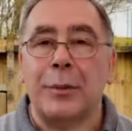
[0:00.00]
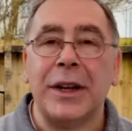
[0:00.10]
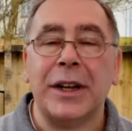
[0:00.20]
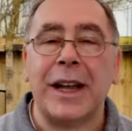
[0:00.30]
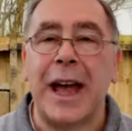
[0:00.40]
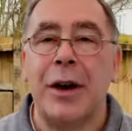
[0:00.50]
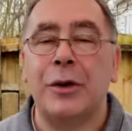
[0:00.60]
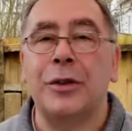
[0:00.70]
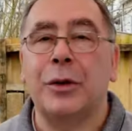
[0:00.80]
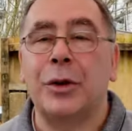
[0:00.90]
put the cat
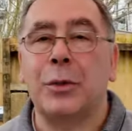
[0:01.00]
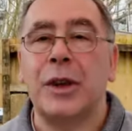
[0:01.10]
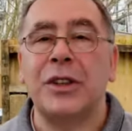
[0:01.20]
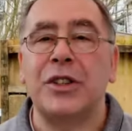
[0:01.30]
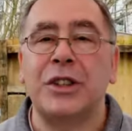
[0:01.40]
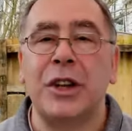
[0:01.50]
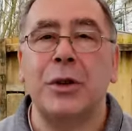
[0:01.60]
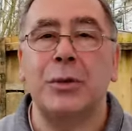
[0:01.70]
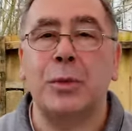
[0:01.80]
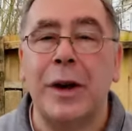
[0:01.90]
on, or the
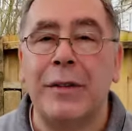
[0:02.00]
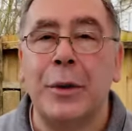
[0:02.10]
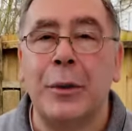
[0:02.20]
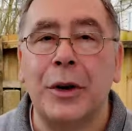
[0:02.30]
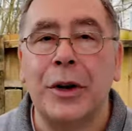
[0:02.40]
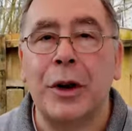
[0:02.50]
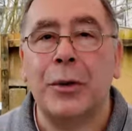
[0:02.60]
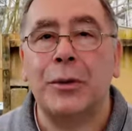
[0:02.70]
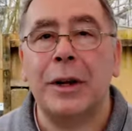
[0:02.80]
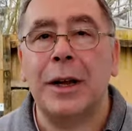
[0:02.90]
windshield, whatever you want to
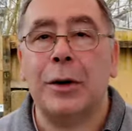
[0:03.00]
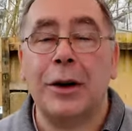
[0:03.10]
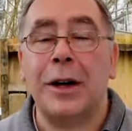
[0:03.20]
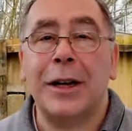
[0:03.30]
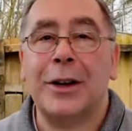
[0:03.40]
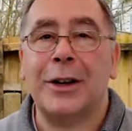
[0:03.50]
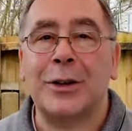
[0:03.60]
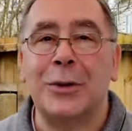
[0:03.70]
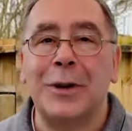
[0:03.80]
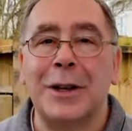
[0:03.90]
call it. I like to
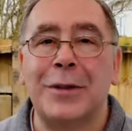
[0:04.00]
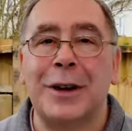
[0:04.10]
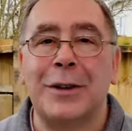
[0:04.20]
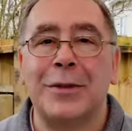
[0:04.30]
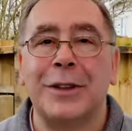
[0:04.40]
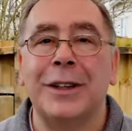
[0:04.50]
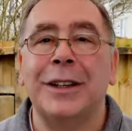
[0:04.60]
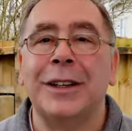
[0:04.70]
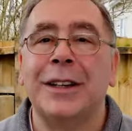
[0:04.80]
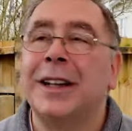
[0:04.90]
call it the fluffy.
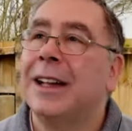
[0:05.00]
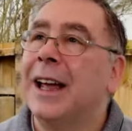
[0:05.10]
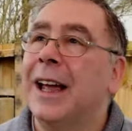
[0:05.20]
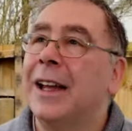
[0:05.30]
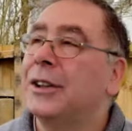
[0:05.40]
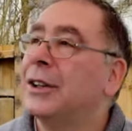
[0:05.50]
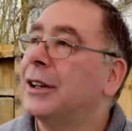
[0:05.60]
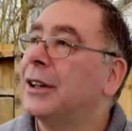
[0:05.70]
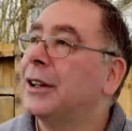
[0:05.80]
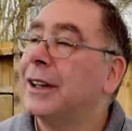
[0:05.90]
And
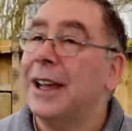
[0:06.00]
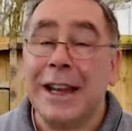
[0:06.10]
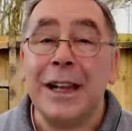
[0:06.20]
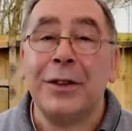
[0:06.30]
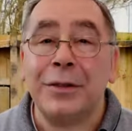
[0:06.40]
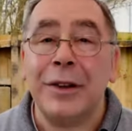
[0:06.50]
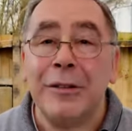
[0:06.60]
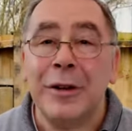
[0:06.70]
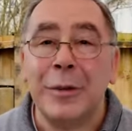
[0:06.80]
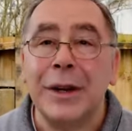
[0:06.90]
uh, it is
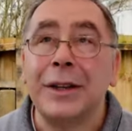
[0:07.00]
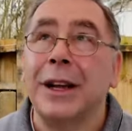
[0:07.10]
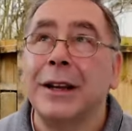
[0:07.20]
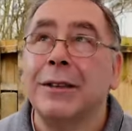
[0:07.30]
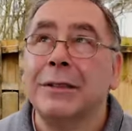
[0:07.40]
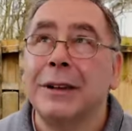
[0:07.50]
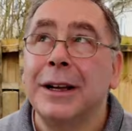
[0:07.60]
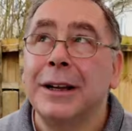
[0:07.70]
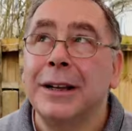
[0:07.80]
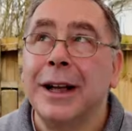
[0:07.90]
very windy,
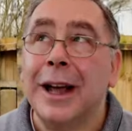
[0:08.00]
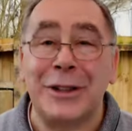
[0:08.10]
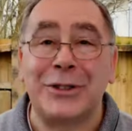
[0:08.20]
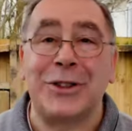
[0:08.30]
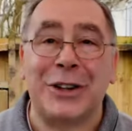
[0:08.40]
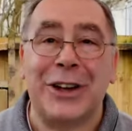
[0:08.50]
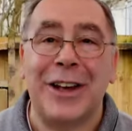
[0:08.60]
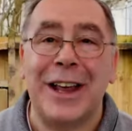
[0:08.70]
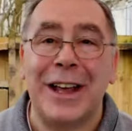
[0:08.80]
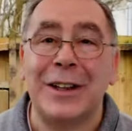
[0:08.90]
as you
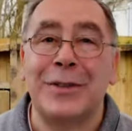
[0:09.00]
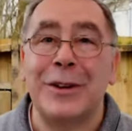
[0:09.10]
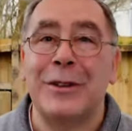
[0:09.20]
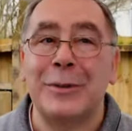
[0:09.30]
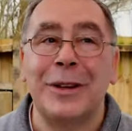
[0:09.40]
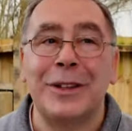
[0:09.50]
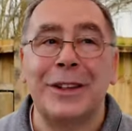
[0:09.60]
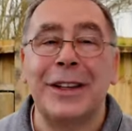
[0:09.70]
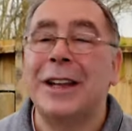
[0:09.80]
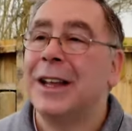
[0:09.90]
can hear. It's very
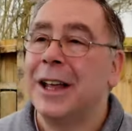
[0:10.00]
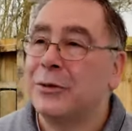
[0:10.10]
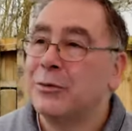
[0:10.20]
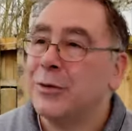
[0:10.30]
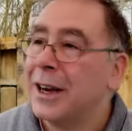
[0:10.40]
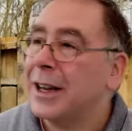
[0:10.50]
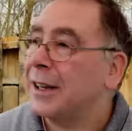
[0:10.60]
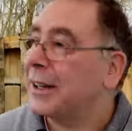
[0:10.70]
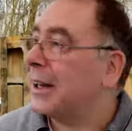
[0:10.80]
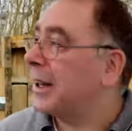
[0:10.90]
windy. It's
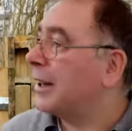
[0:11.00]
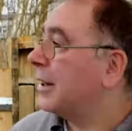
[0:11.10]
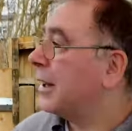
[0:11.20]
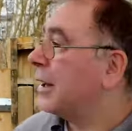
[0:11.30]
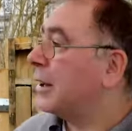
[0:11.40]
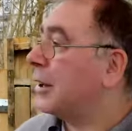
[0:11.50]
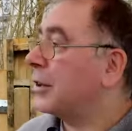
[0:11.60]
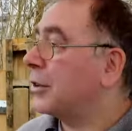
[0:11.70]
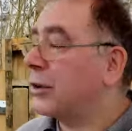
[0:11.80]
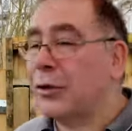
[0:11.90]
raining.
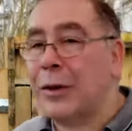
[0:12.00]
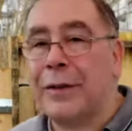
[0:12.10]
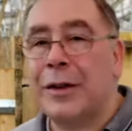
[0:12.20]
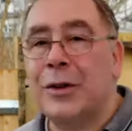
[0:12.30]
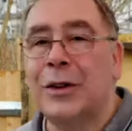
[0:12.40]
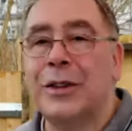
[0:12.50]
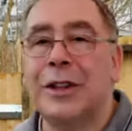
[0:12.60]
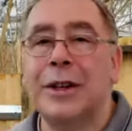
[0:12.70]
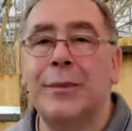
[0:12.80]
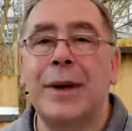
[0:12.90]
There's traffic noise
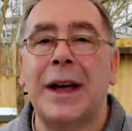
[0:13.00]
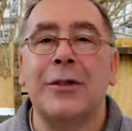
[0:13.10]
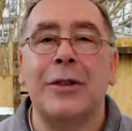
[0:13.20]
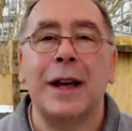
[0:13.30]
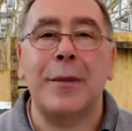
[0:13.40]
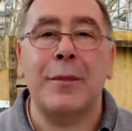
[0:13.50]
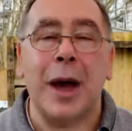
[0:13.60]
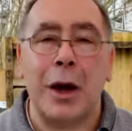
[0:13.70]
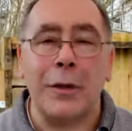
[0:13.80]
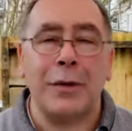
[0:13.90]
in the background, but
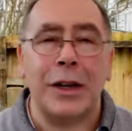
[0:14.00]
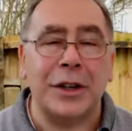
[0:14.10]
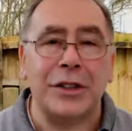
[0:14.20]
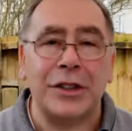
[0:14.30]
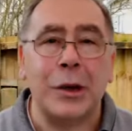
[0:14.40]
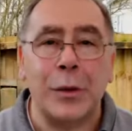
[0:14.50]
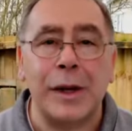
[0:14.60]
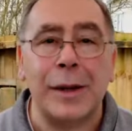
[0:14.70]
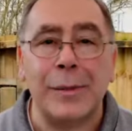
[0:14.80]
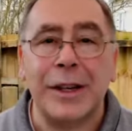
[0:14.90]
hopefully you can still
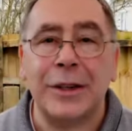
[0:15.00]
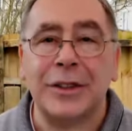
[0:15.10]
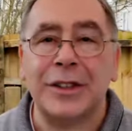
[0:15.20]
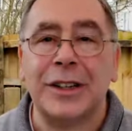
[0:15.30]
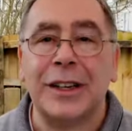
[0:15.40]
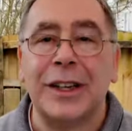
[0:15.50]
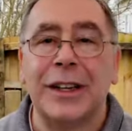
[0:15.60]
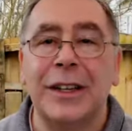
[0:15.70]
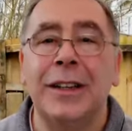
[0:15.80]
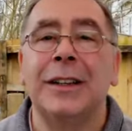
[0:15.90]
hear me nice and
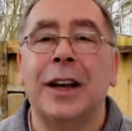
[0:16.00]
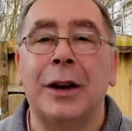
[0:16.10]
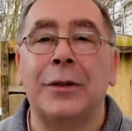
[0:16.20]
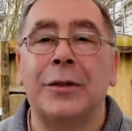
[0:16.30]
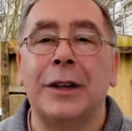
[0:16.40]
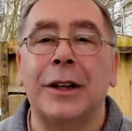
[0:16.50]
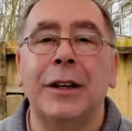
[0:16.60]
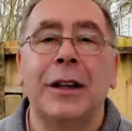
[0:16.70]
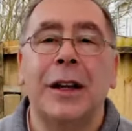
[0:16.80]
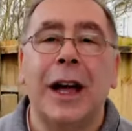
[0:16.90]
clearly. Hopefully
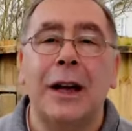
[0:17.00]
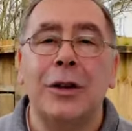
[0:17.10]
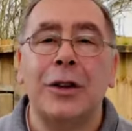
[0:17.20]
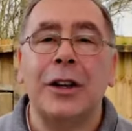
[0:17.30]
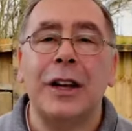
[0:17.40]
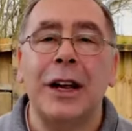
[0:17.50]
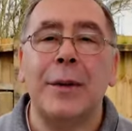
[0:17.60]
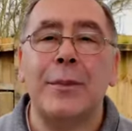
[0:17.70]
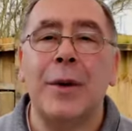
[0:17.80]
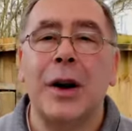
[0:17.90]
and looking at
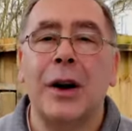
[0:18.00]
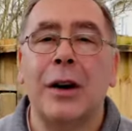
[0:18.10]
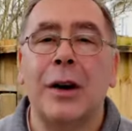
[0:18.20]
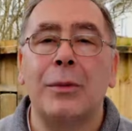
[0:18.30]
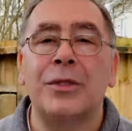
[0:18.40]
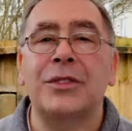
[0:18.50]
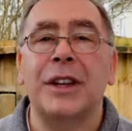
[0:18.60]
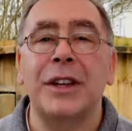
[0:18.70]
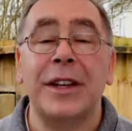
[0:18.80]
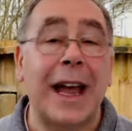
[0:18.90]
the bar I would
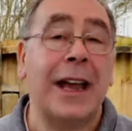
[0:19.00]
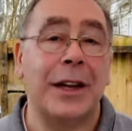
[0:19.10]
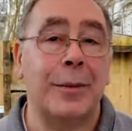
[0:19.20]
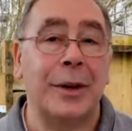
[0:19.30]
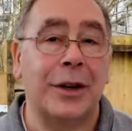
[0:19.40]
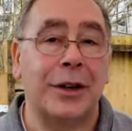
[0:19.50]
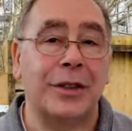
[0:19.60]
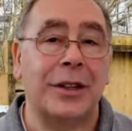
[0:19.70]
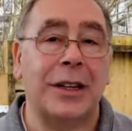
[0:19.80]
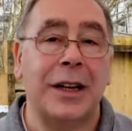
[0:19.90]
say you can hear me
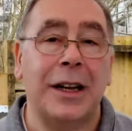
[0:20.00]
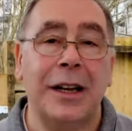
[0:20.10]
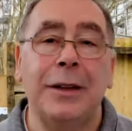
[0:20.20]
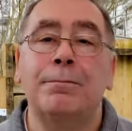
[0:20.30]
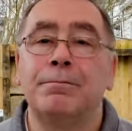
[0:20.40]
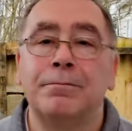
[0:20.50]
nice and clearly